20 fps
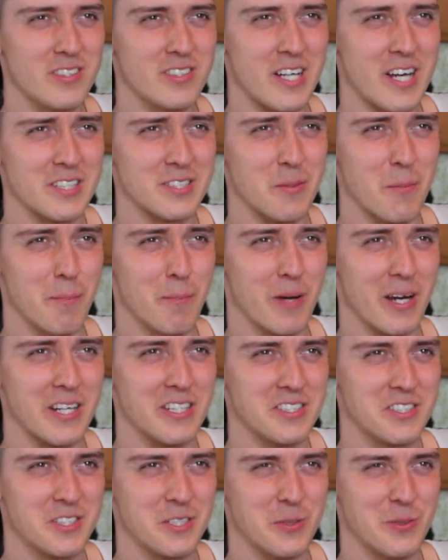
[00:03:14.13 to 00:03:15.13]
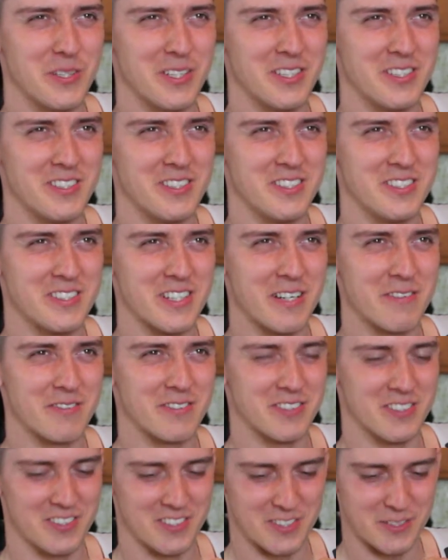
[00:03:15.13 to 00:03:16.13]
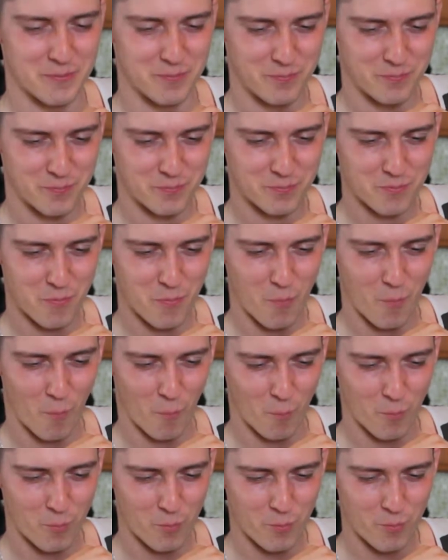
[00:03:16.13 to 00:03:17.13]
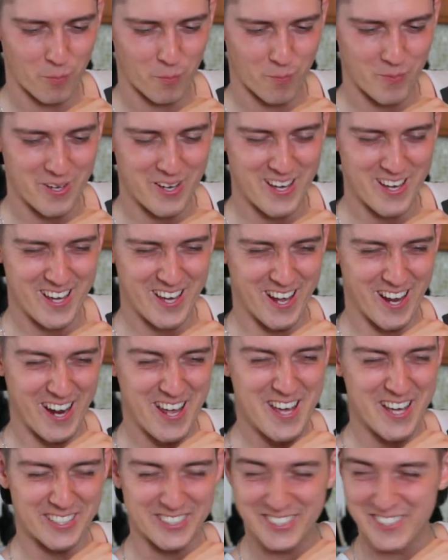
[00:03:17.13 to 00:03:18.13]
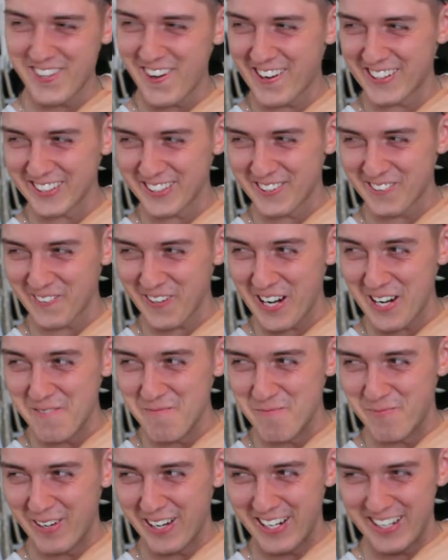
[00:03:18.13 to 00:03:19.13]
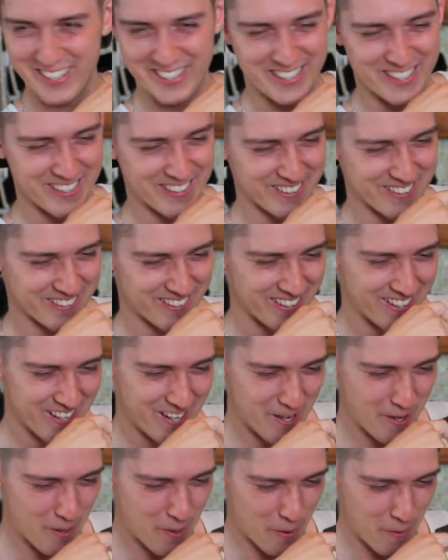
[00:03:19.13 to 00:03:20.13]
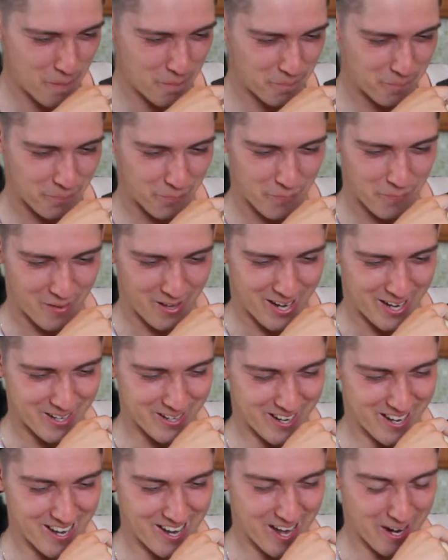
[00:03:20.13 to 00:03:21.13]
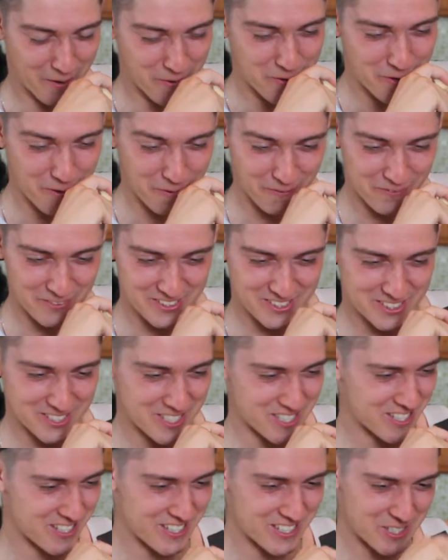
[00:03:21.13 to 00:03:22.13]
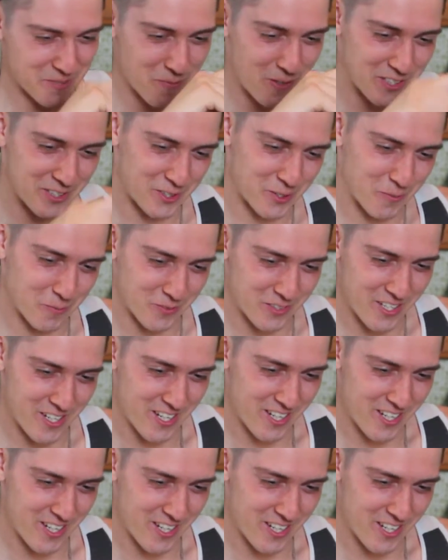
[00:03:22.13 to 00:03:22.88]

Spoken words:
Has a bite to it, definitely. It's not a great bite either. I don't know if it's just these mushrooms.